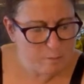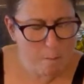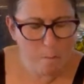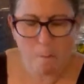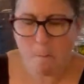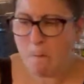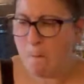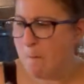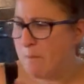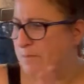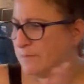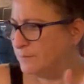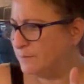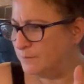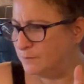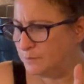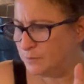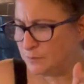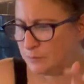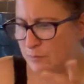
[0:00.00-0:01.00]
That'll be good for
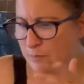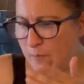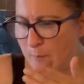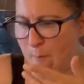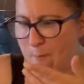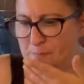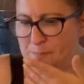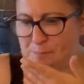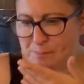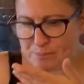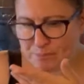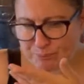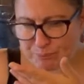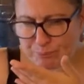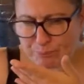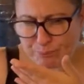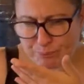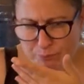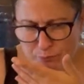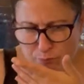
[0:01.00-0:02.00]
cooking.
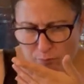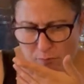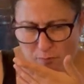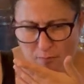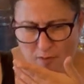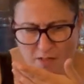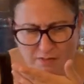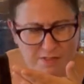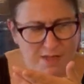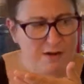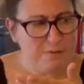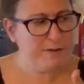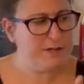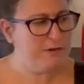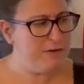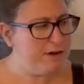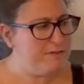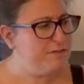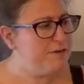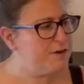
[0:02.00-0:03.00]
That'll be
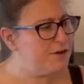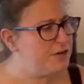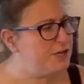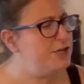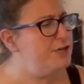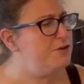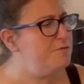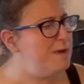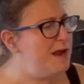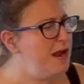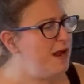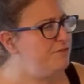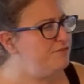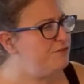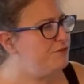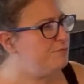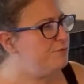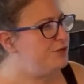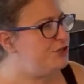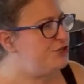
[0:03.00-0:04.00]
great for cooking. You may have
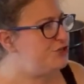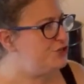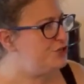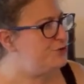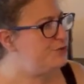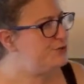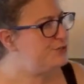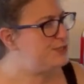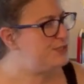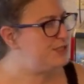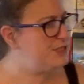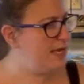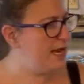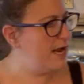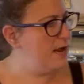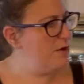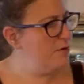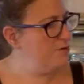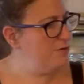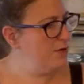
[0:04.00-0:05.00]
to reduce
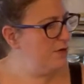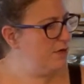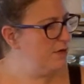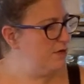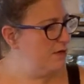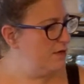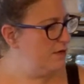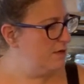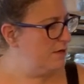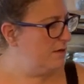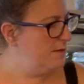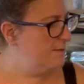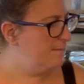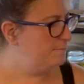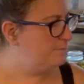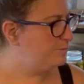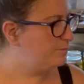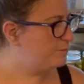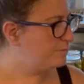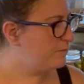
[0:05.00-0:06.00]
down
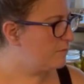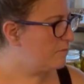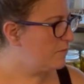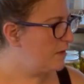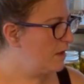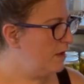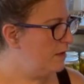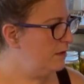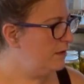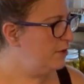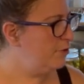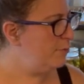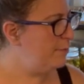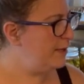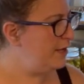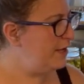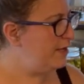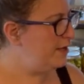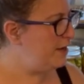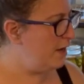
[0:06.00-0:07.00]
a little
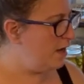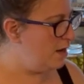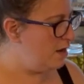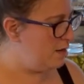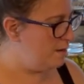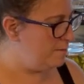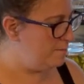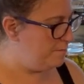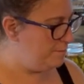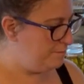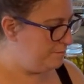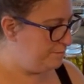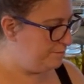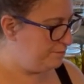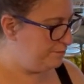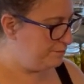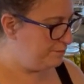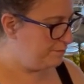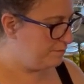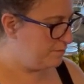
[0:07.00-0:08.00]
bit the
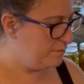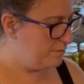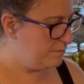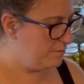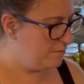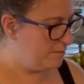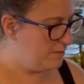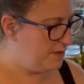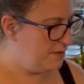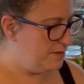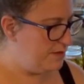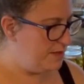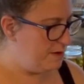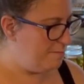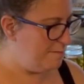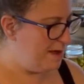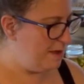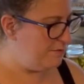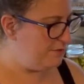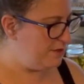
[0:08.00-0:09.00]

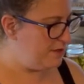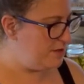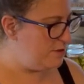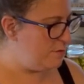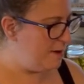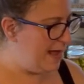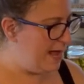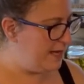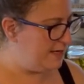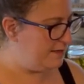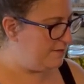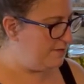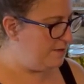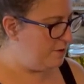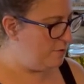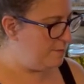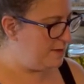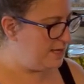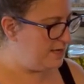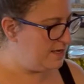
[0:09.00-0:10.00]
amount that you add in
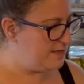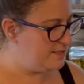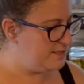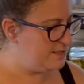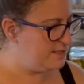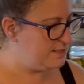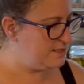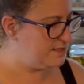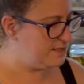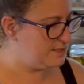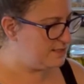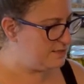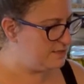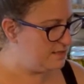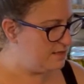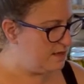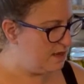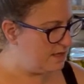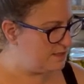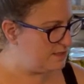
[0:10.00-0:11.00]
there because it's
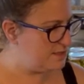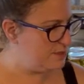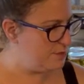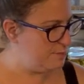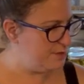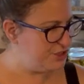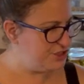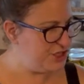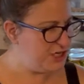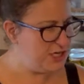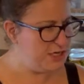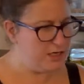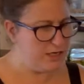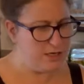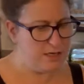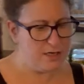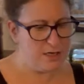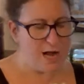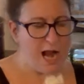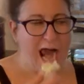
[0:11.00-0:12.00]
got so much heat in
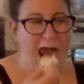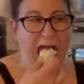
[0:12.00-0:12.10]
it.